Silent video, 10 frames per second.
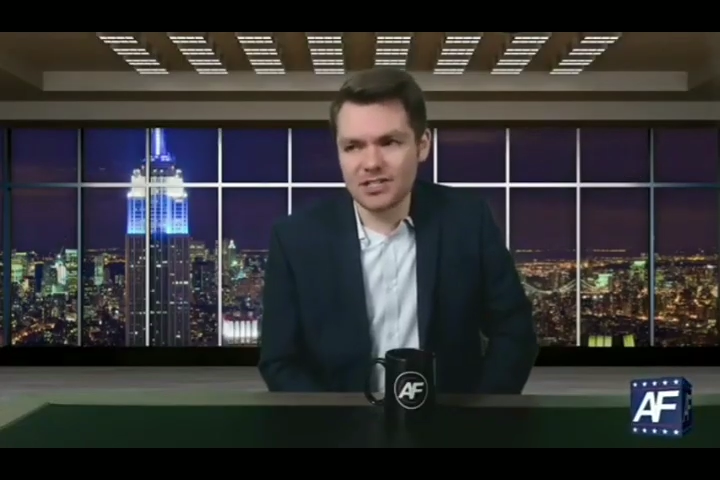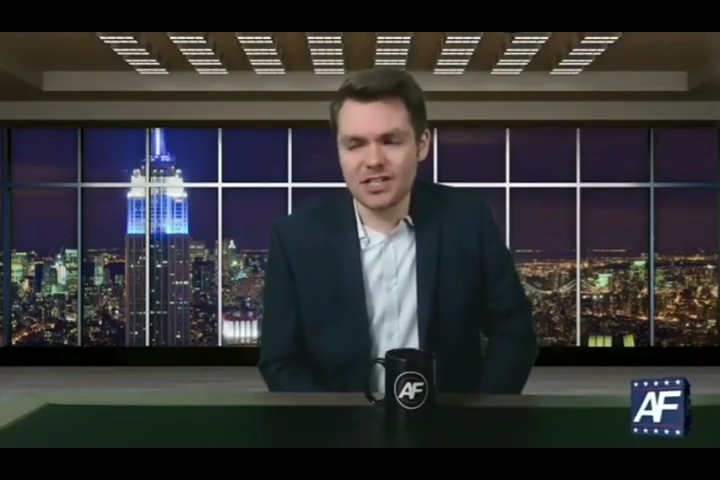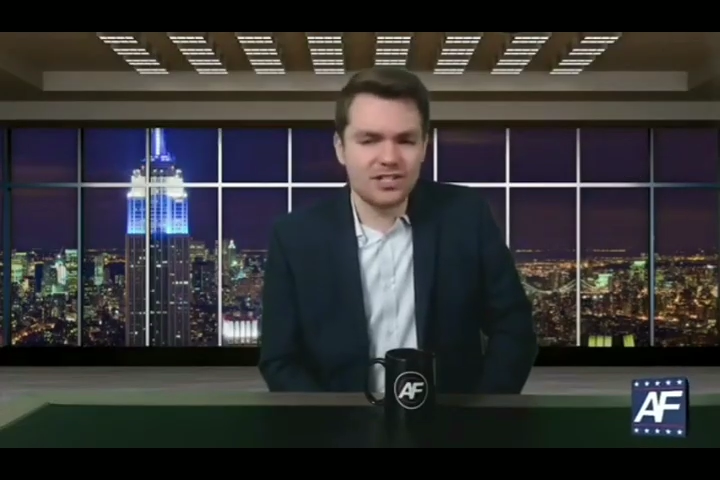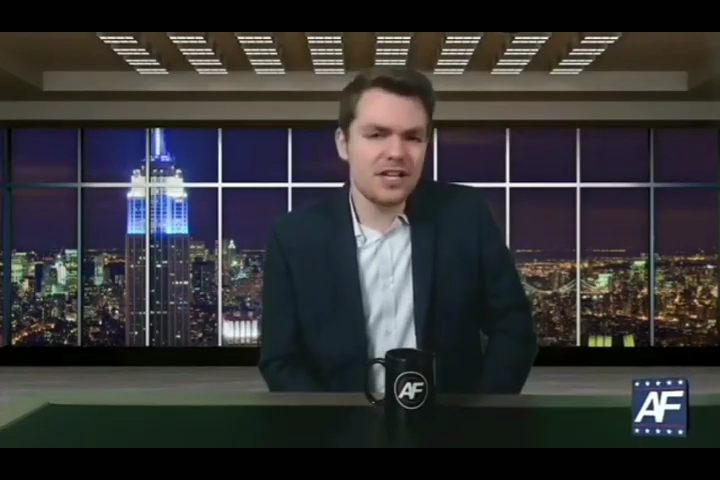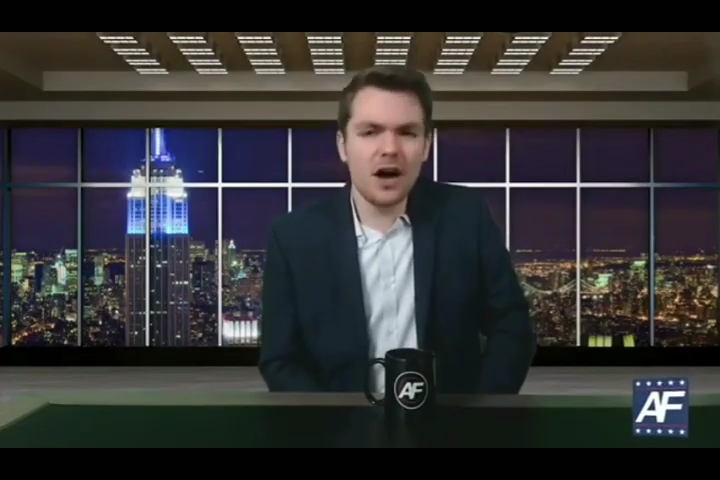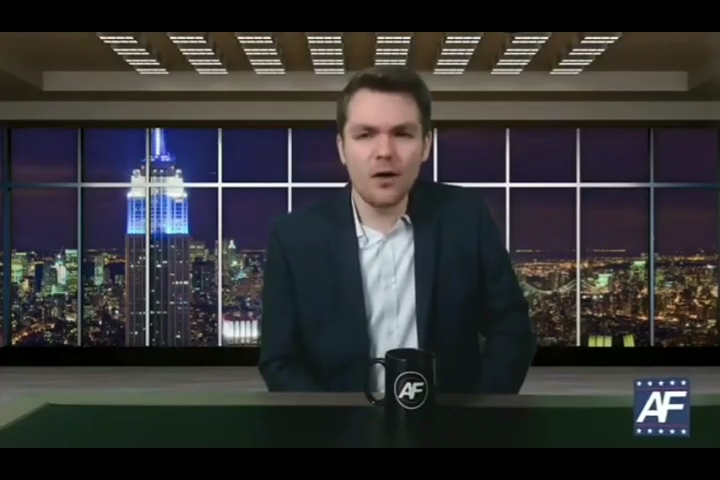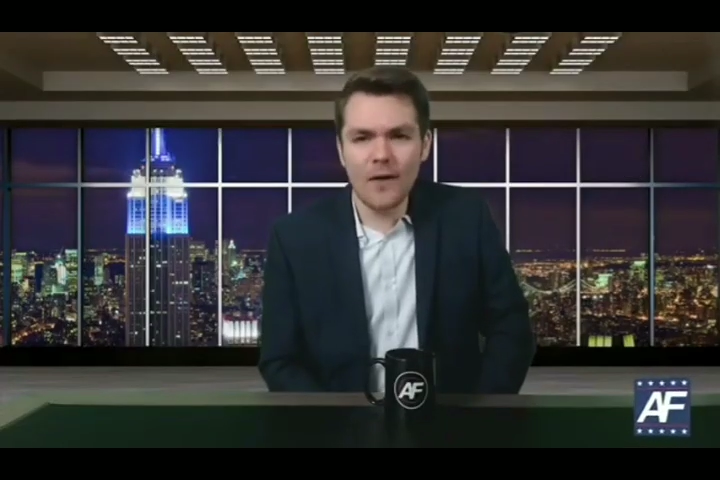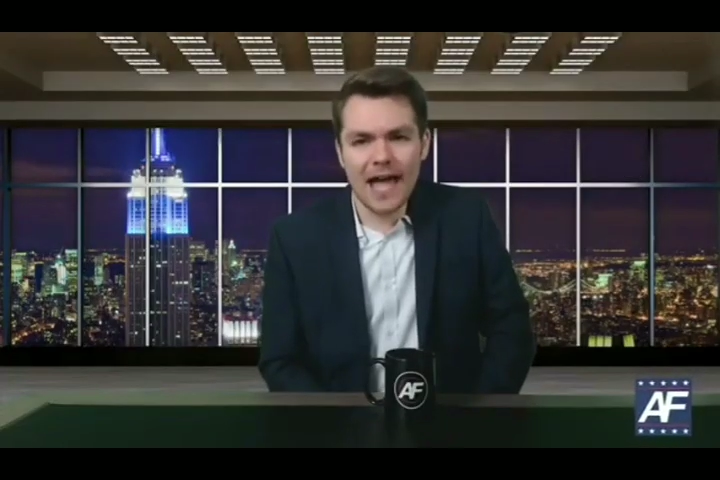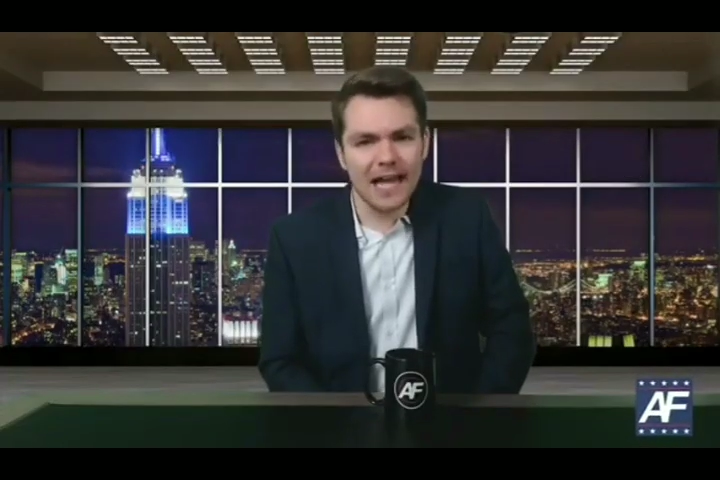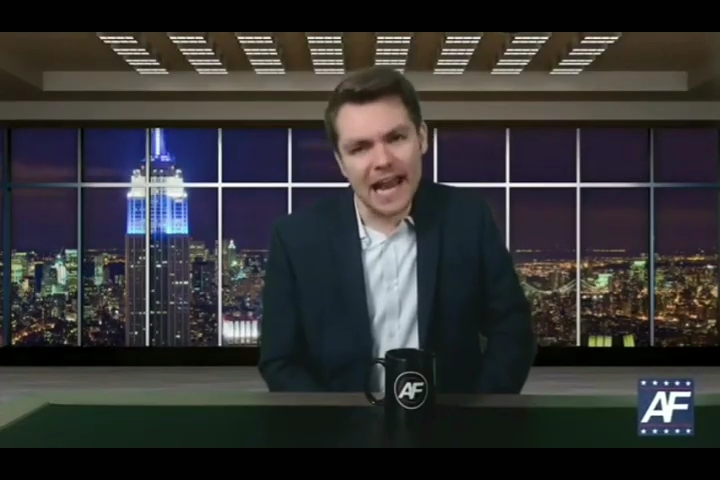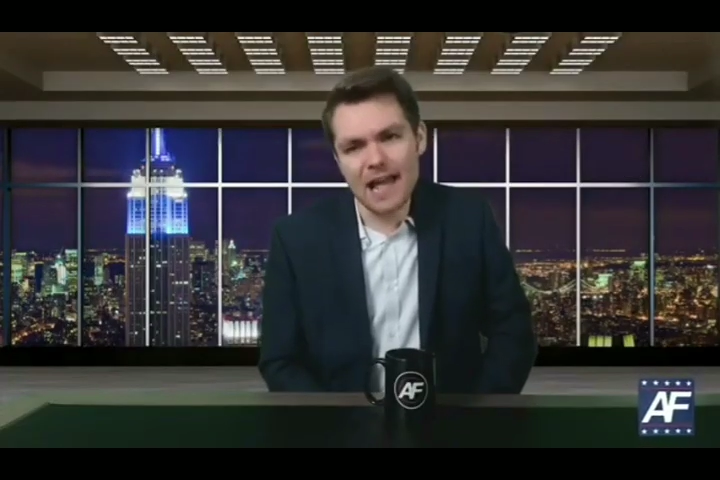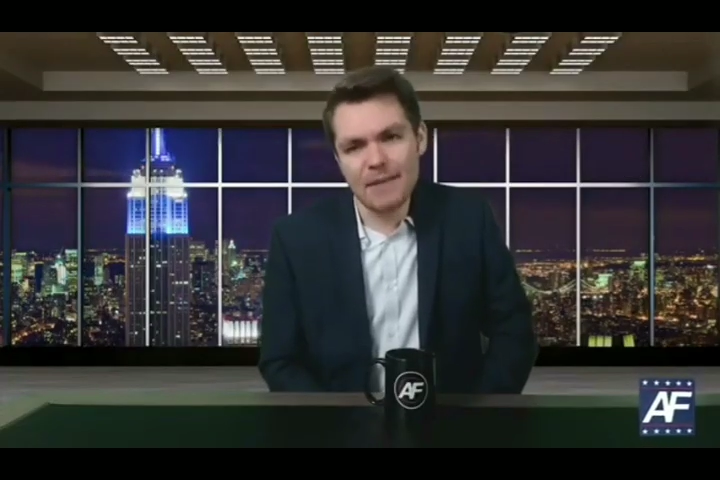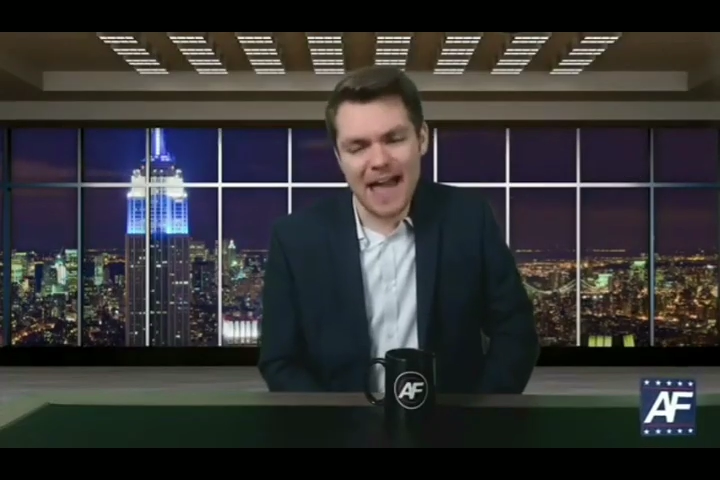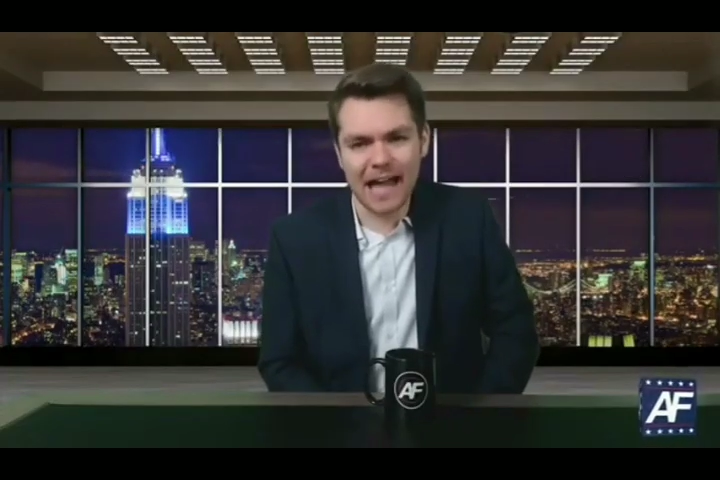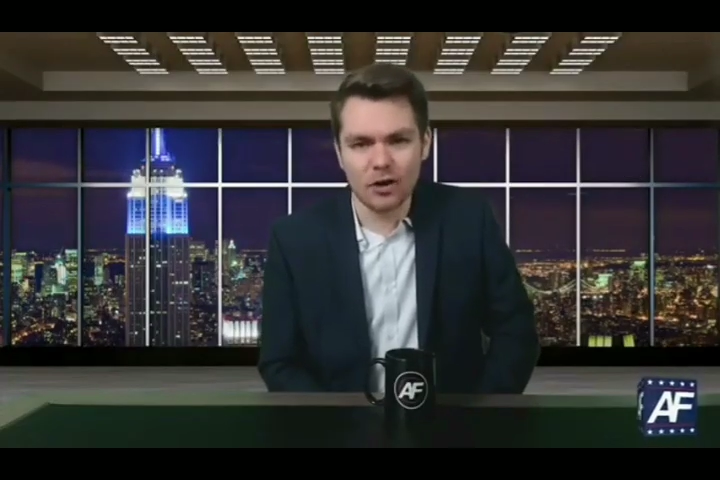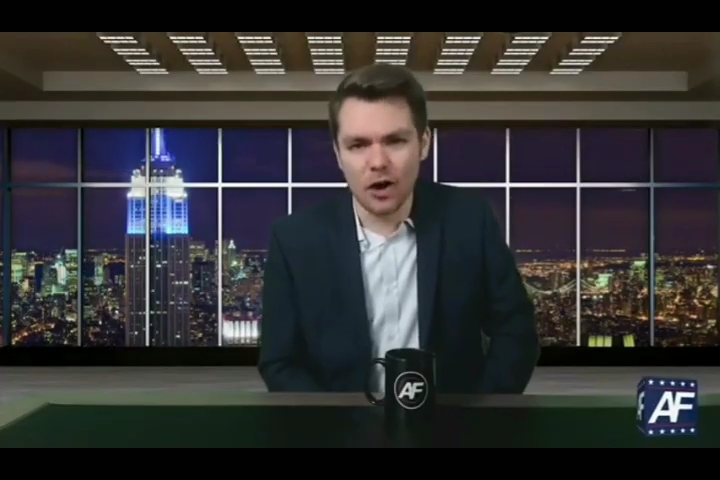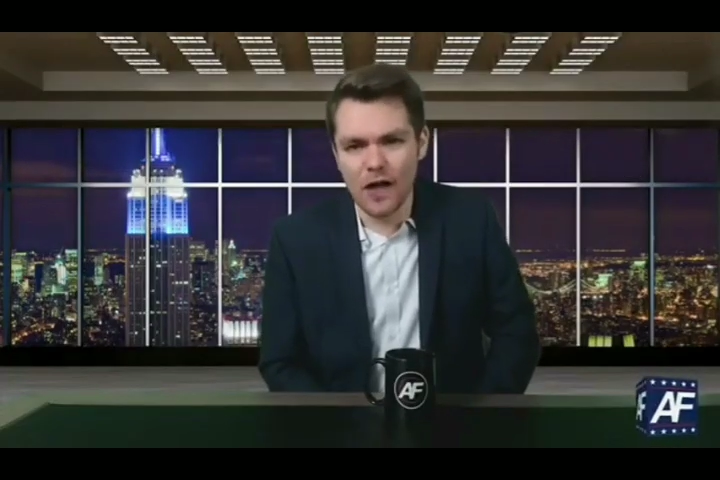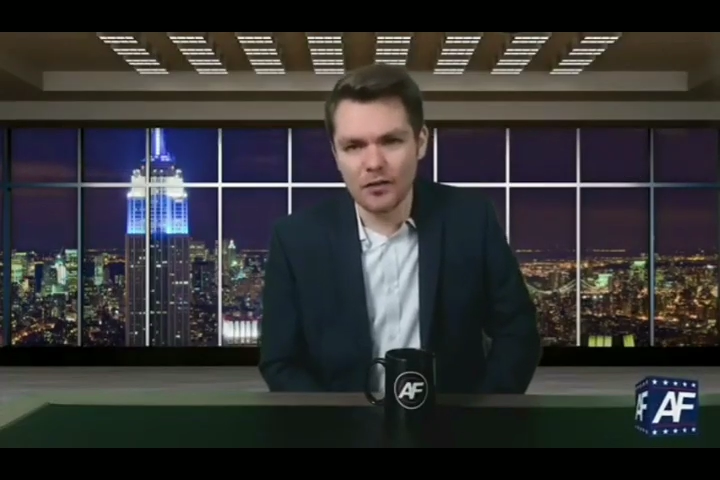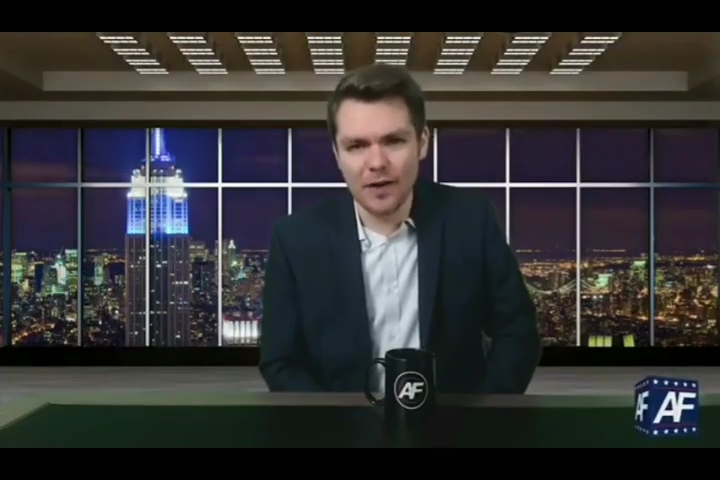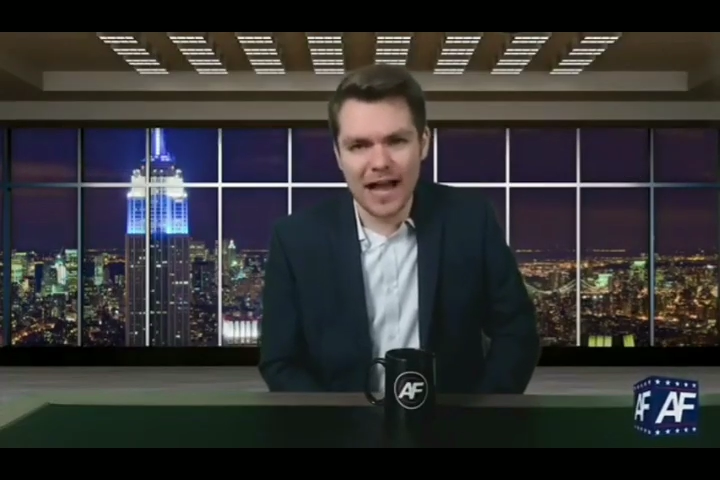the ZOA and AIPAC and
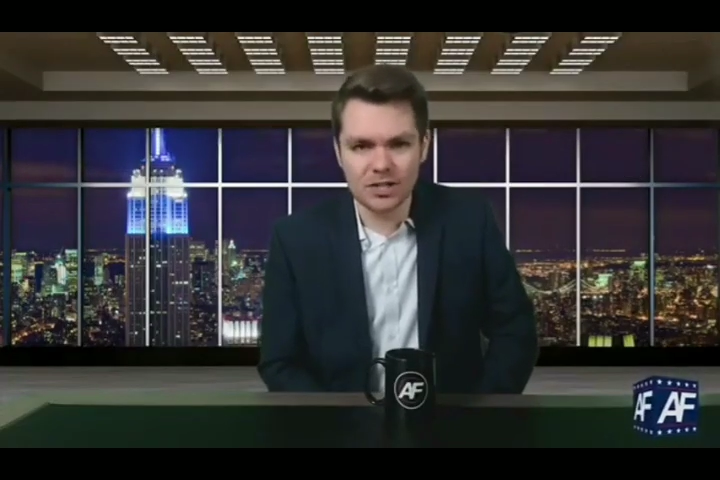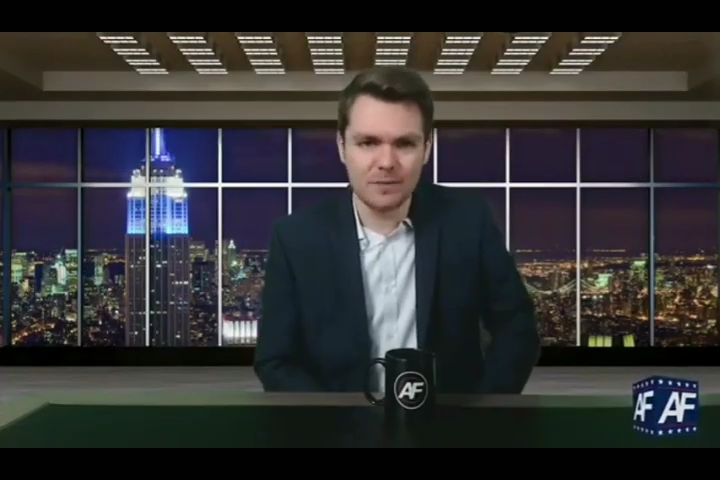all the rest